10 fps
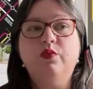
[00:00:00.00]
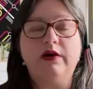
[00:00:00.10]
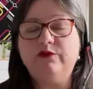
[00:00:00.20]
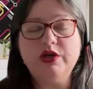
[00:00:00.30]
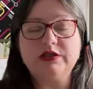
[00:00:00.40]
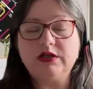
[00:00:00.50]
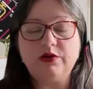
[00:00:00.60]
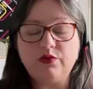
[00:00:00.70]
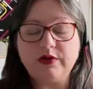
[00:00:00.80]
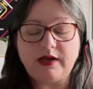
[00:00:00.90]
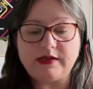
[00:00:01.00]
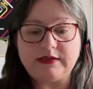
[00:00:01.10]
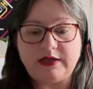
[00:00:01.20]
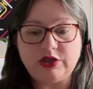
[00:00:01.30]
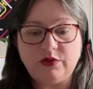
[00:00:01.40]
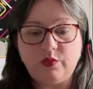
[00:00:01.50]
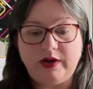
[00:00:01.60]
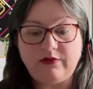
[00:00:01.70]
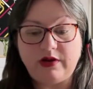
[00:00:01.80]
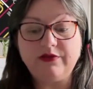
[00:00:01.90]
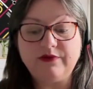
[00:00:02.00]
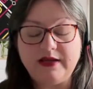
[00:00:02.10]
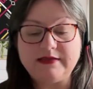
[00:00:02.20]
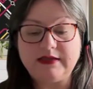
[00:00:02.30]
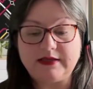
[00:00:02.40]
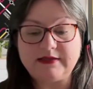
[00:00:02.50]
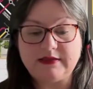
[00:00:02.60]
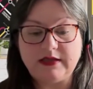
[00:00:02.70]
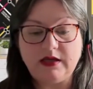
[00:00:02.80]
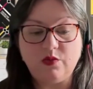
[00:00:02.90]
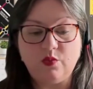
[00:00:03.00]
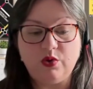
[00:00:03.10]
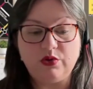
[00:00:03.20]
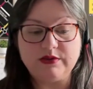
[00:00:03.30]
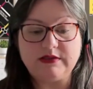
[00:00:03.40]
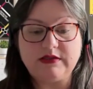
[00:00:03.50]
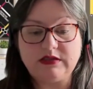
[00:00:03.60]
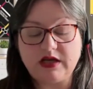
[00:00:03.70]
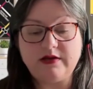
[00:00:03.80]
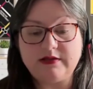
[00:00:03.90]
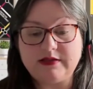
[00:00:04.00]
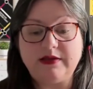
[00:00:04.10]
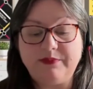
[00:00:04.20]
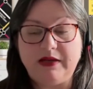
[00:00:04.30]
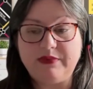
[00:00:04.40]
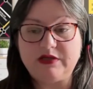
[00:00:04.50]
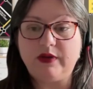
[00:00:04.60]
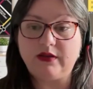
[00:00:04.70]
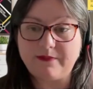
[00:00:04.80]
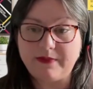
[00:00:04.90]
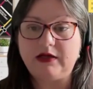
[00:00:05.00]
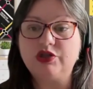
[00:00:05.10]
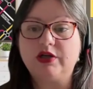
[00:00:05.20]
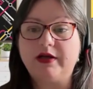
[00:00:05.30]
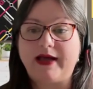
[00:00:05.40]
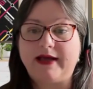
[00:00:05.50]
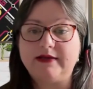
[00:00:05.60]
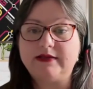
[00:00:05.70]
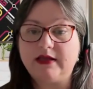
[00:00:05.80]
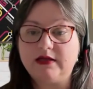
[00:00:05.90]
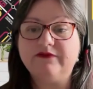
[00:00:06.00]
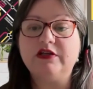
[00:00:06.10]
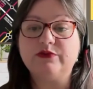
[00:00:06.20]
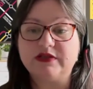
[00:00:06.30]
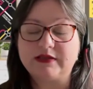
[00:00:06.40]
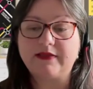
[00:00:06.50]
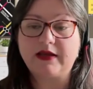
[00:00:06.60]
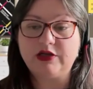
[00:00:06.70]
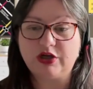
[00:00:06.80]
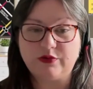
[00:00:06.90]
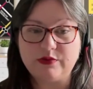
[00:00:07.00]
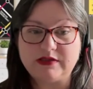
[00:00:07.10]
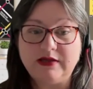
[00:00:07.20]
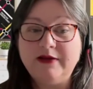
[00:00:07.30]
worked in an organization where a 360 was done simply between the manager and the individuals that they chose.